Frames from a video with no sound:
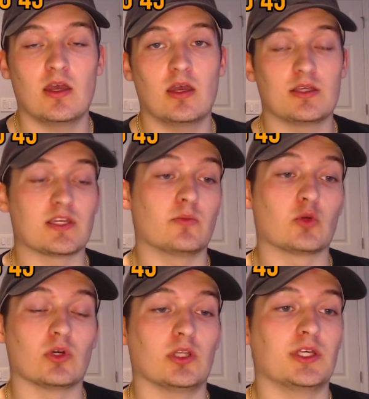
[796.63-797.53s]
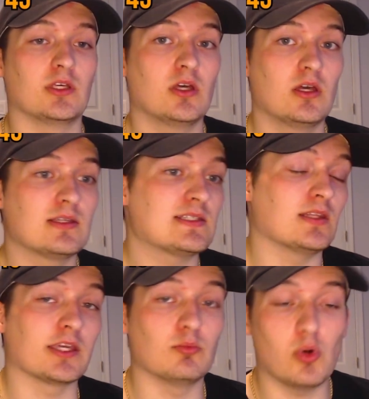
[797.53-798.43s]
is going to be really
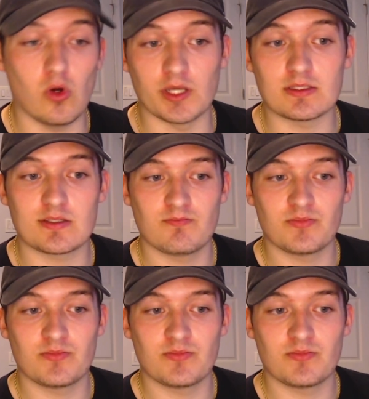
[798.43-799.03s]
slinging points,